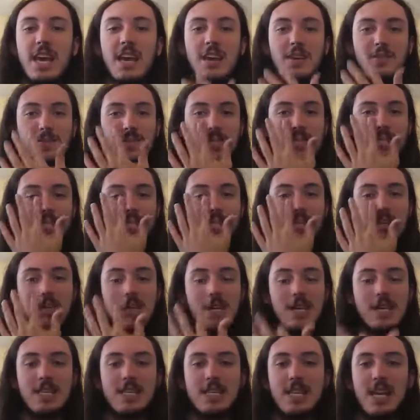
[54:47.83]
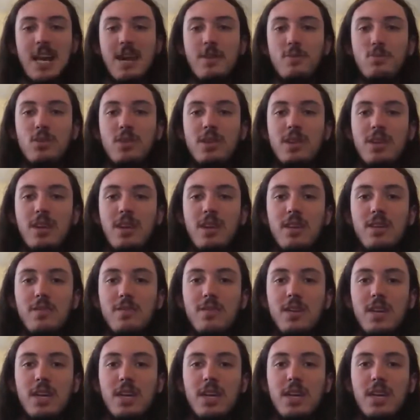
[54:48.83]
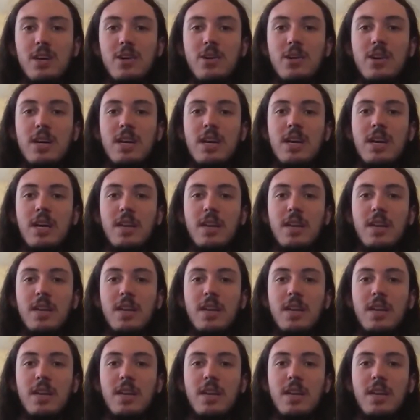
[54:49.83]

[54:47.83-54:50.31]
and I will see you next time with another video.